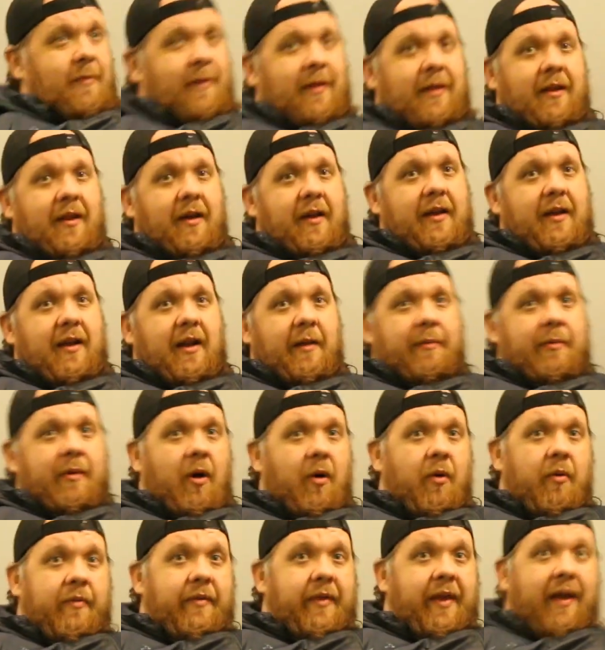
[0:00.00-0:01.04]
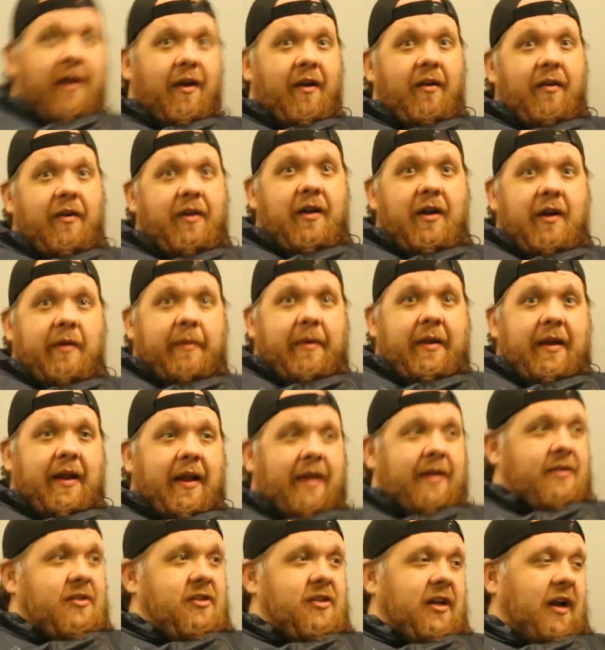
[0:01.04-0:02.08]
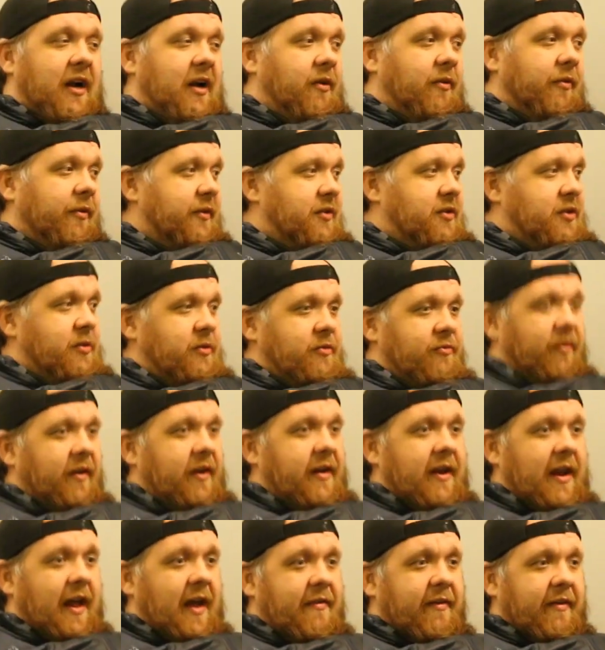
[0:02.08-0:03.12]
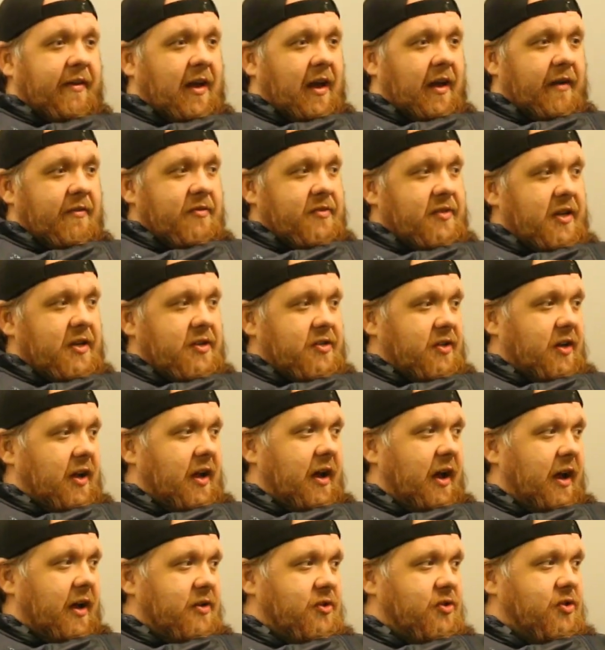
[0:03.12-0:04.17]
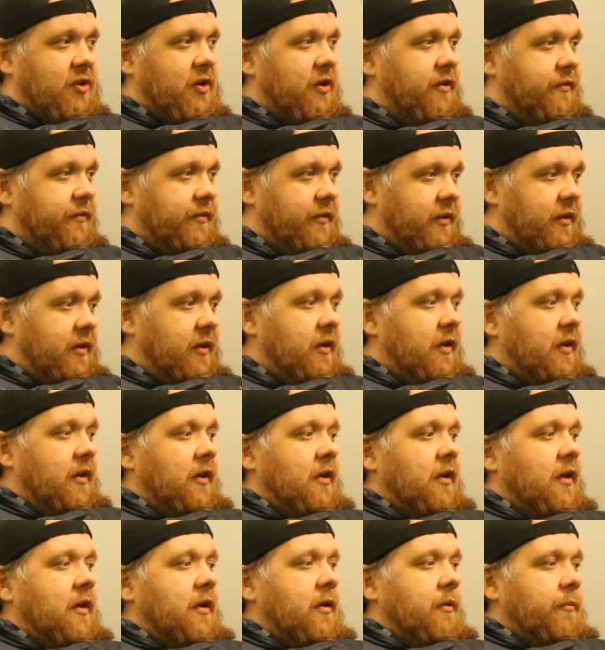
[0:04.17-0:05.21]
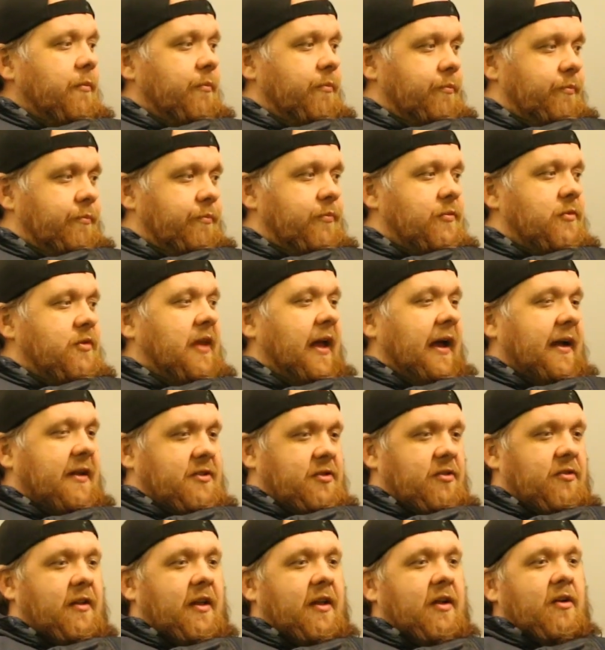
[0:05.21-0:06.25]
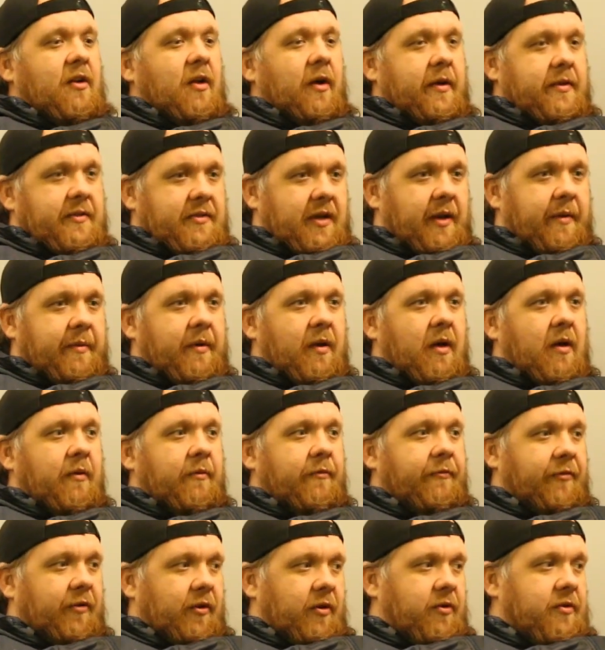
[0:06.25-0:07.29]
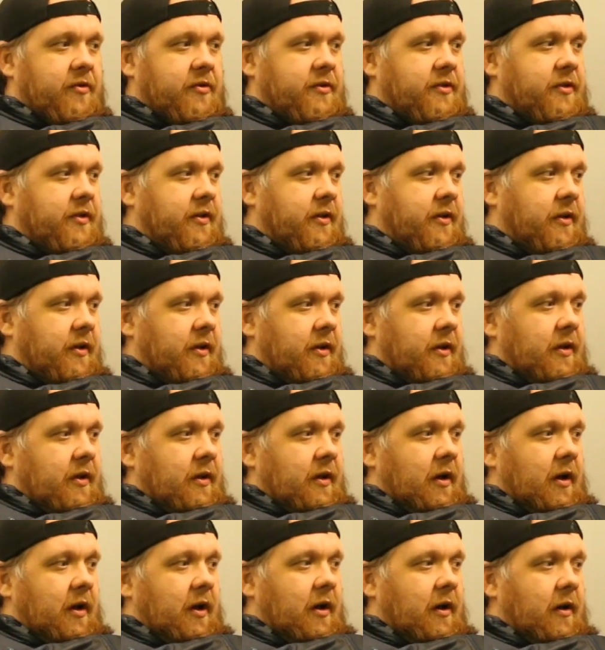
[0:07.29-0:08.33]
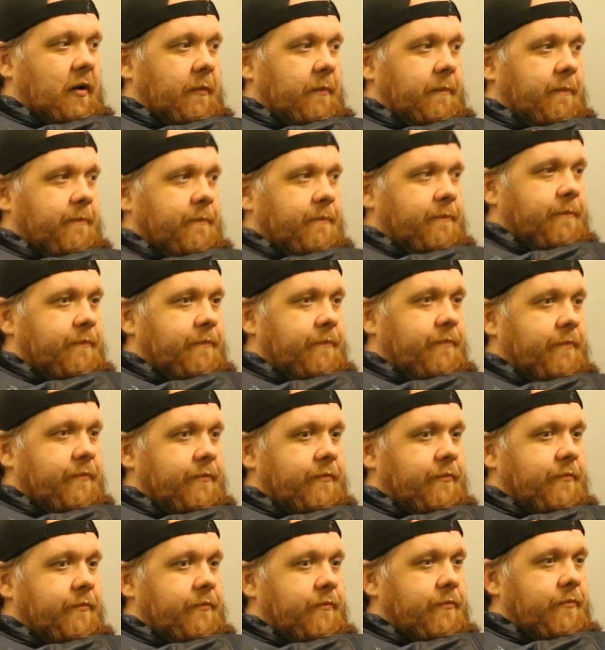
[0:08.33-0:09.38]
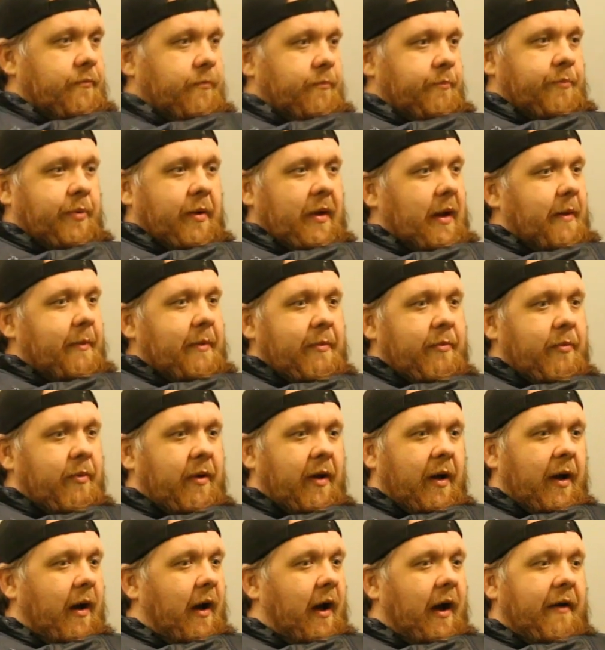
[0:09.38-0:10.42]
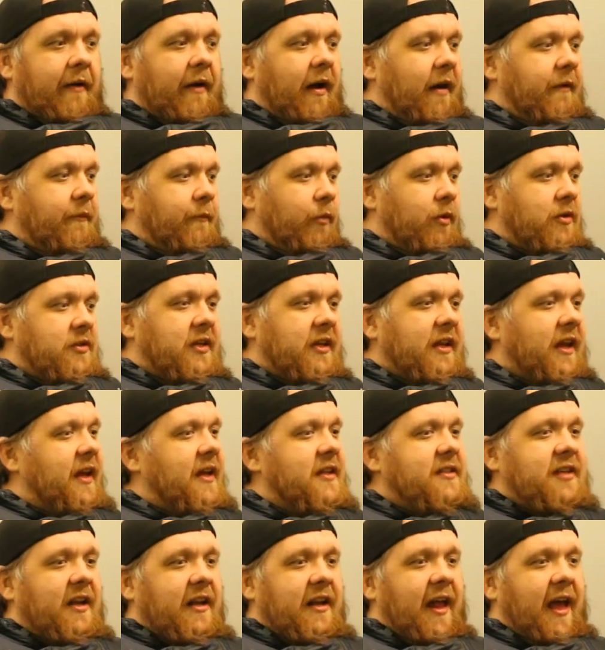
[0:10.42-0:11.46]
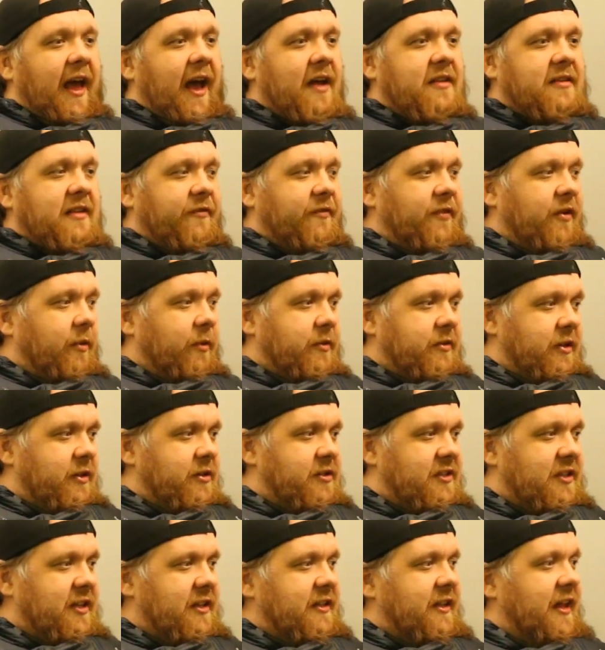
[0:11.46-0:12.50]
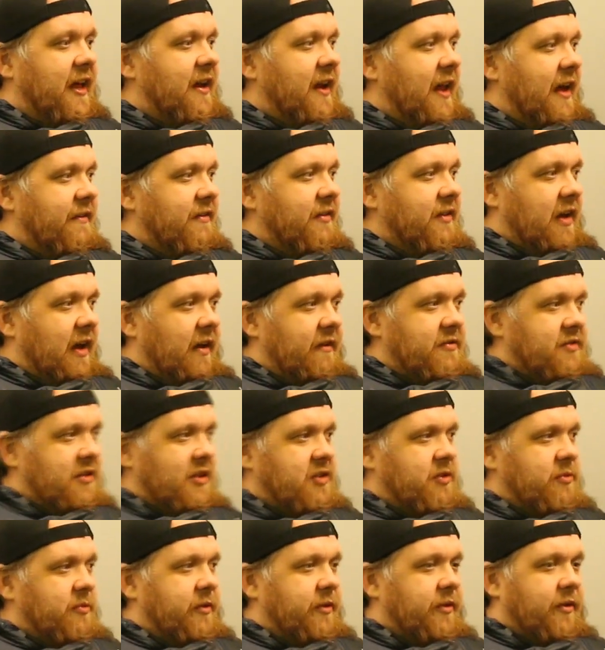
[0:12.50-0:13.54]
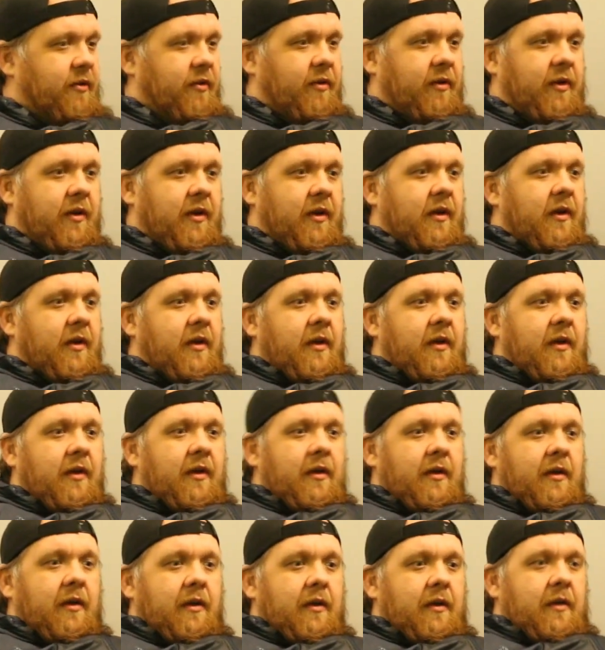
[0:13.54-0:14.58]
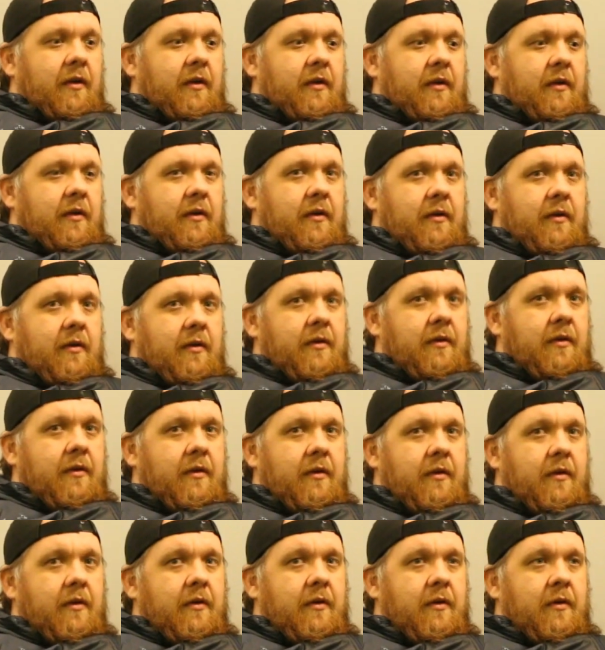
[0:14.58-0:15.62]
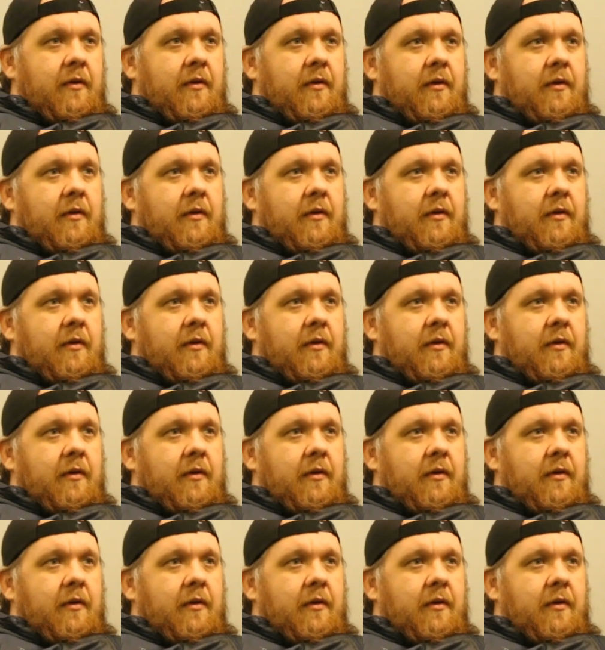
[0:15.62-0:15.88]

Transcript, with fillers: late. I'm going there, you know what I mean? And she, I don't think she was ready to have that conversation. I, I should have texted her and let her know I was coming home first. Um, but, I mean, I, I, once I got inside the house, I figured once I was sitting down having a conversation with her... I actually managed to get all the way in the house.